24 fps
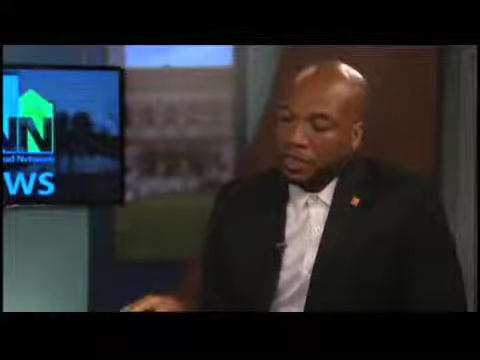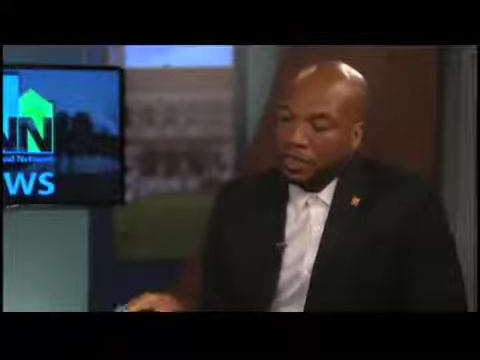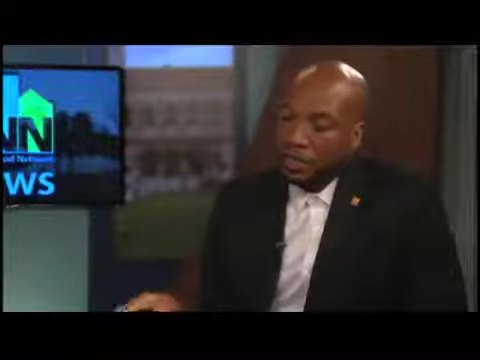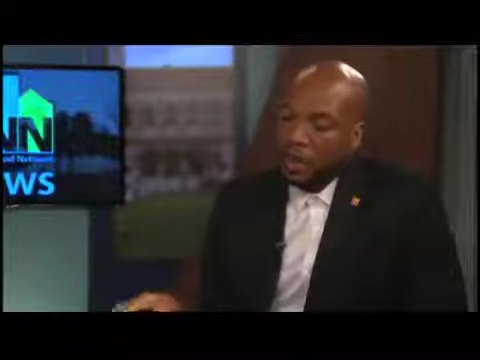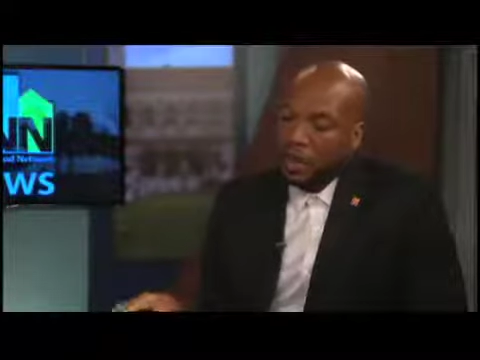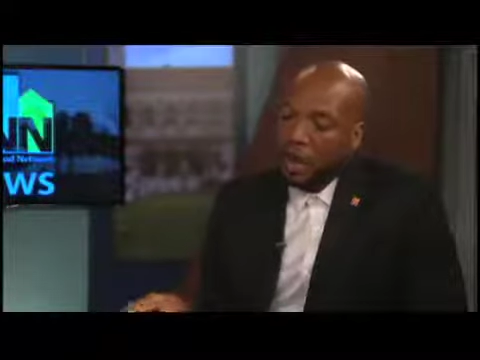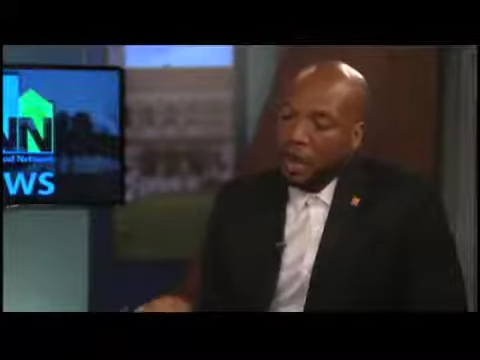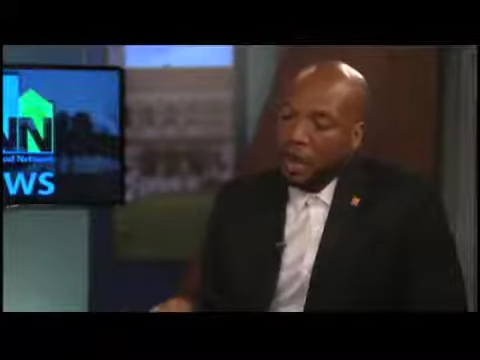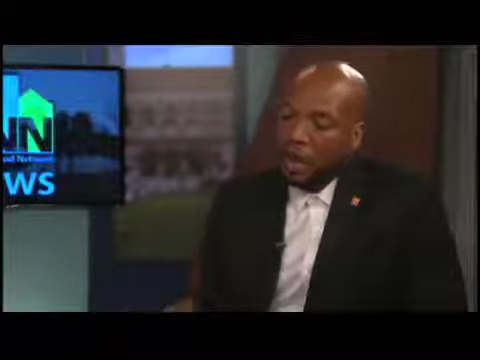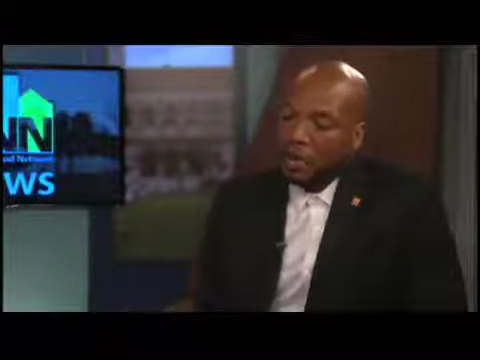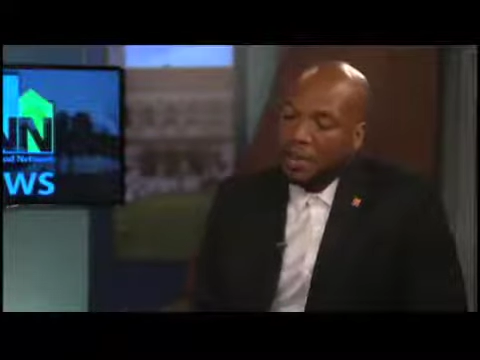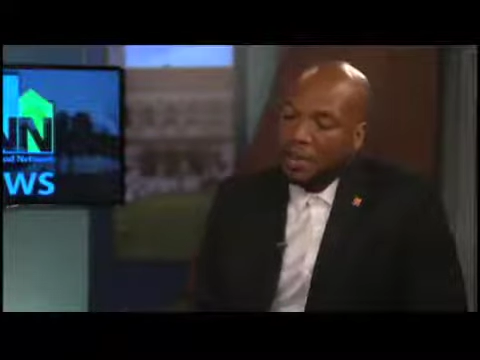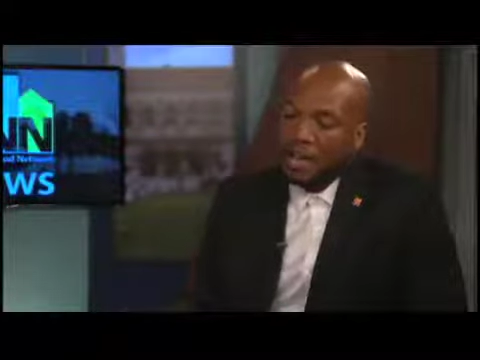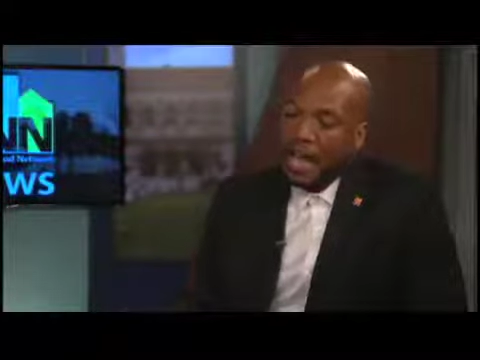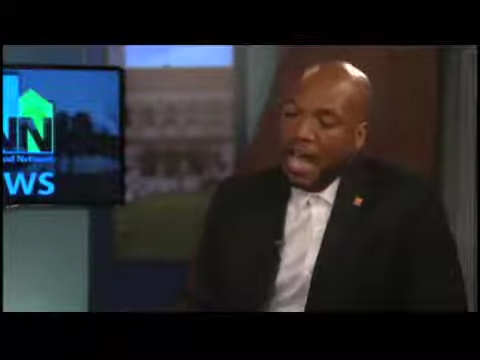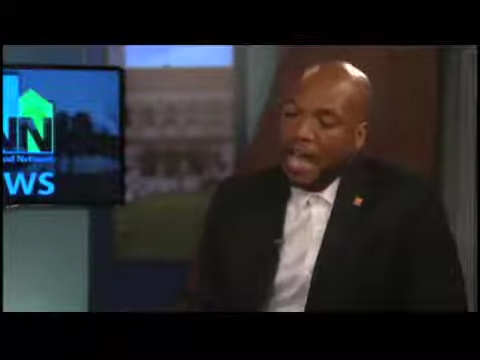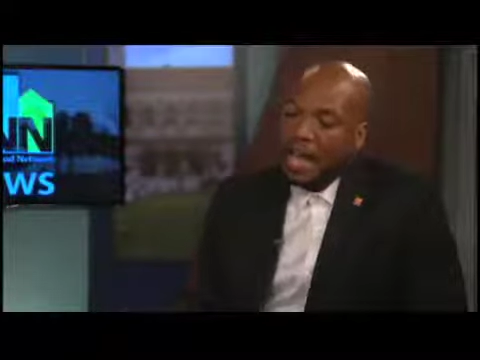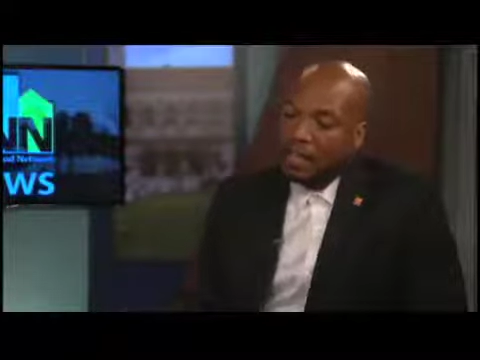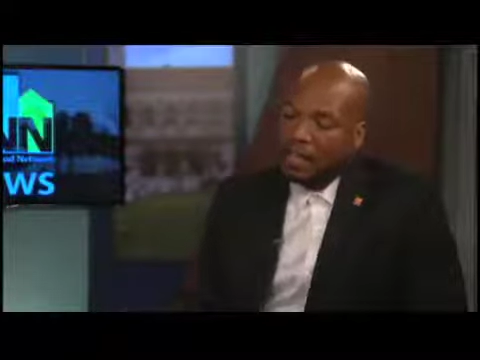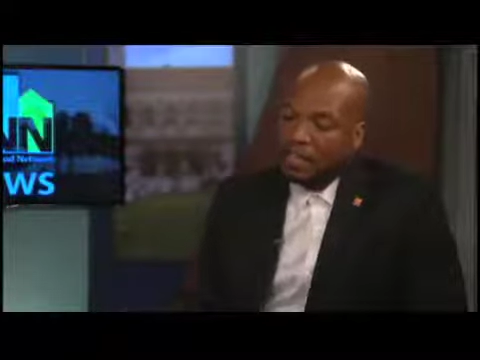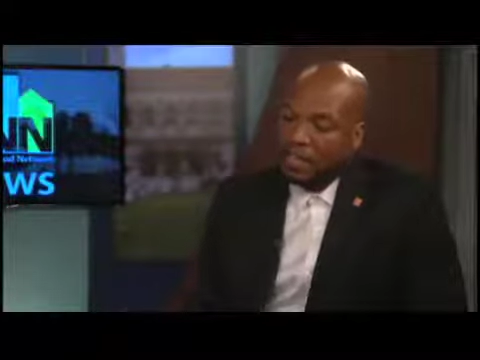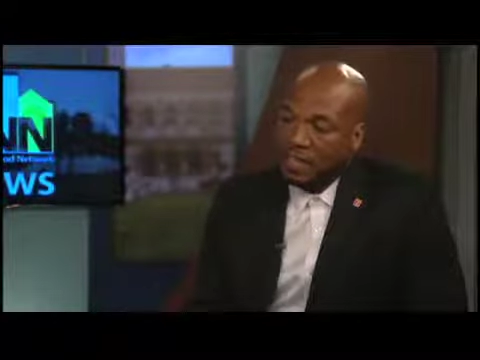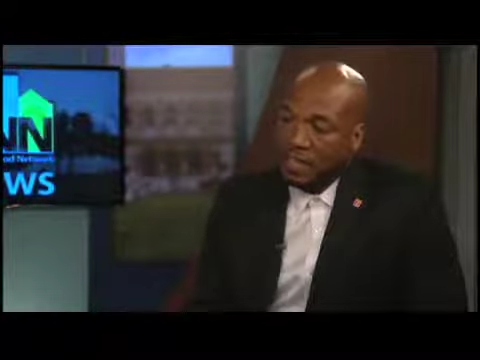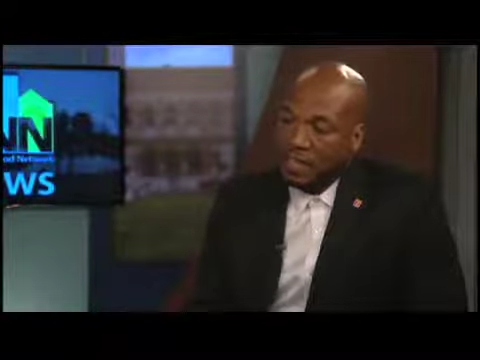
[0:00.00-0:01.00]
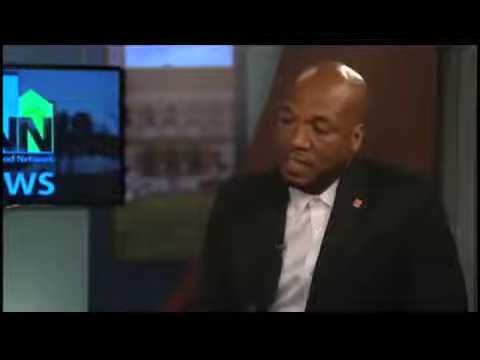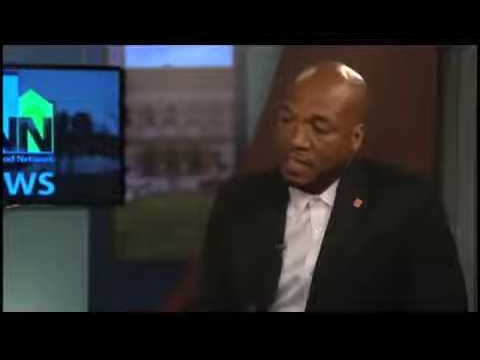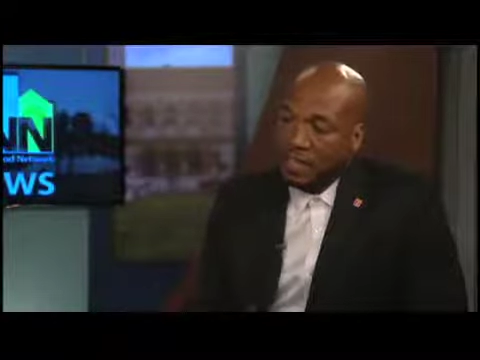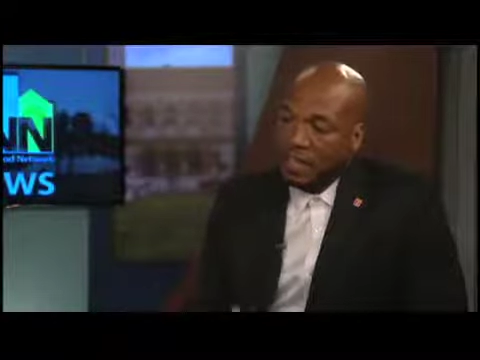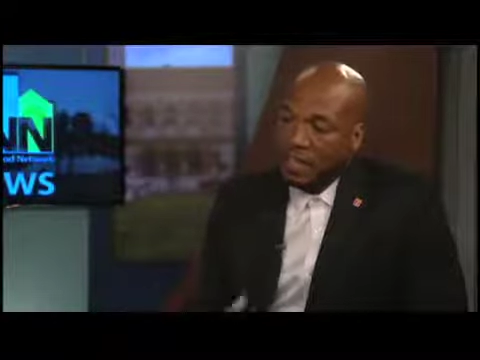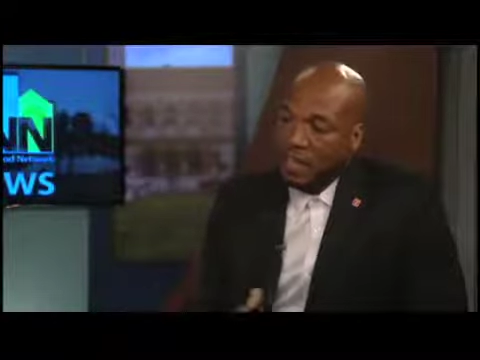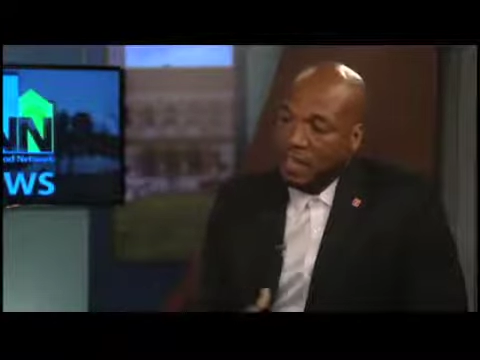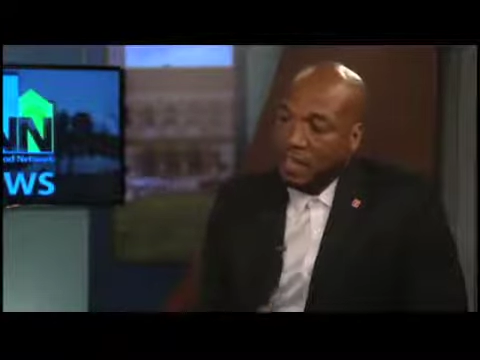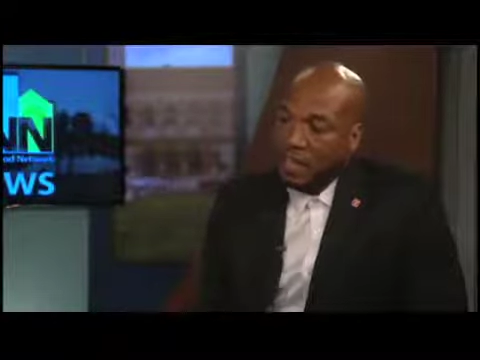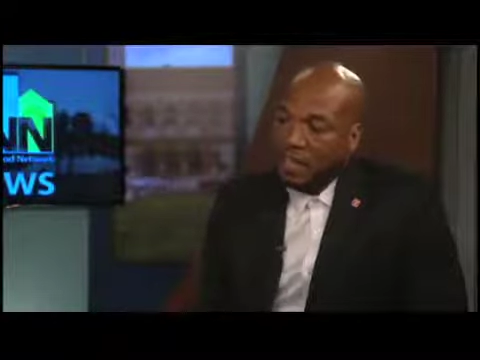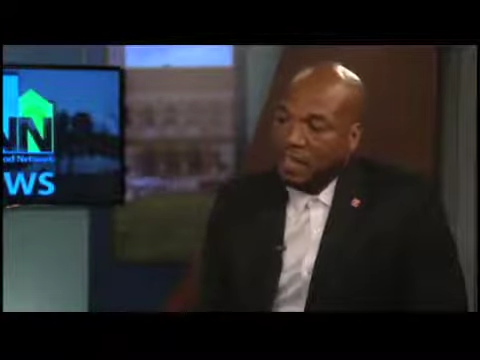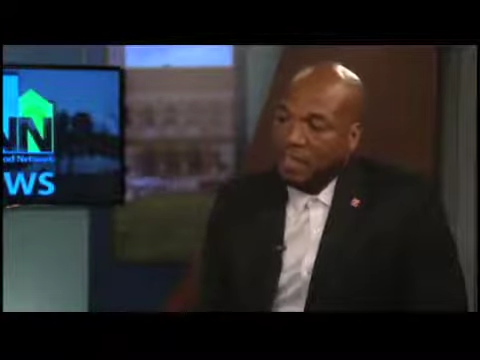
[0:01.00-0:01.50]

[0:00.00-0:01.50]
we are taxing it,